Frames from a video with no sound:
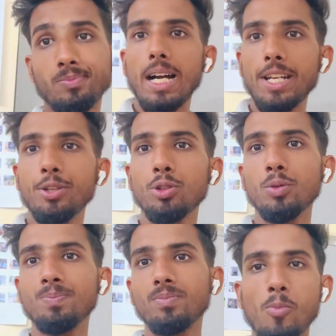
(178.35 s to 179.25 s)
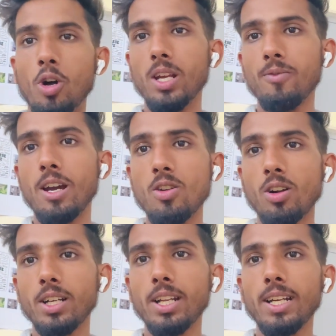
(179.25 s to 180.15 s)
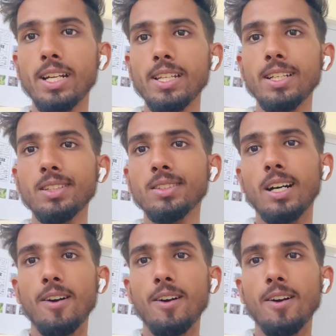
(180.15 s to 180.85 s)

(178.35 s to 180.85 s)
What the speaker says: and you know, morning we are not eating anything,